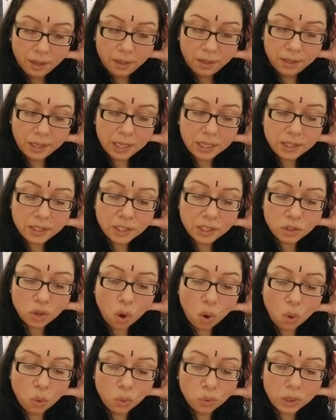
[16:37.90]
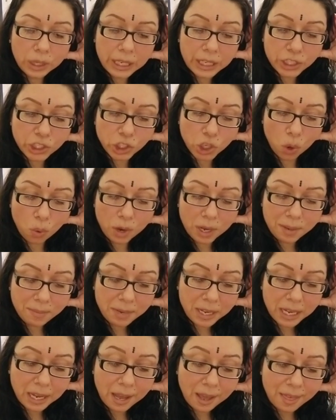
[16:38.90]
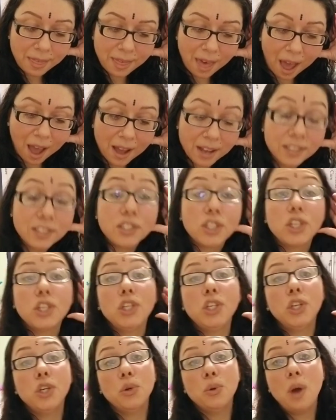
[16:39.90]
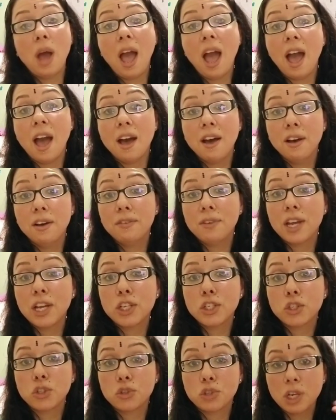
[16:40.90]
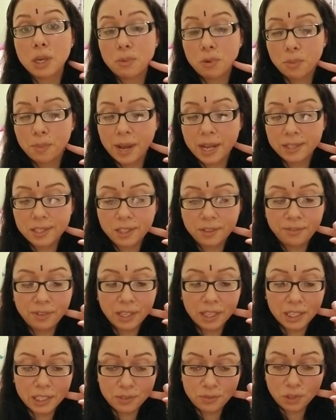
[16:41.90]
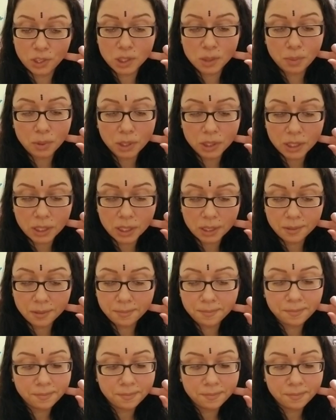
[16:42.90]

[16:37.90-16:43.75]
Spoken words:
this is only showing me that you have extreme romantic feelings for this person.